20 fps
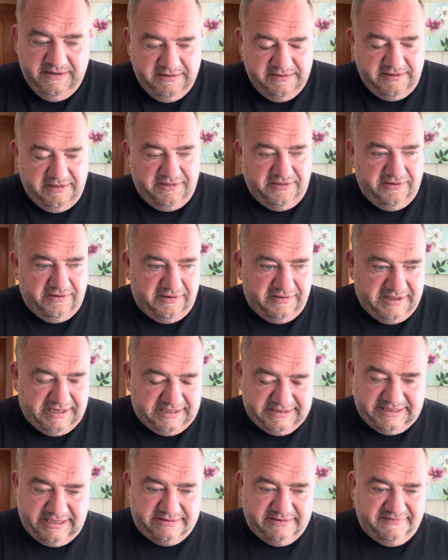The thought of
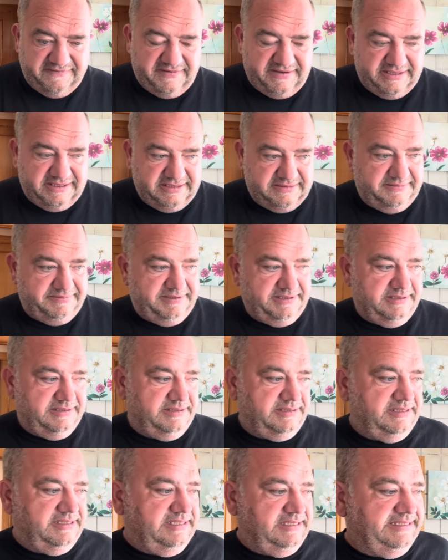that terrifies me
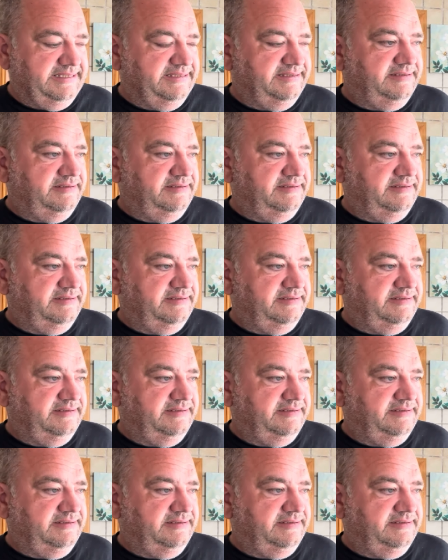personally.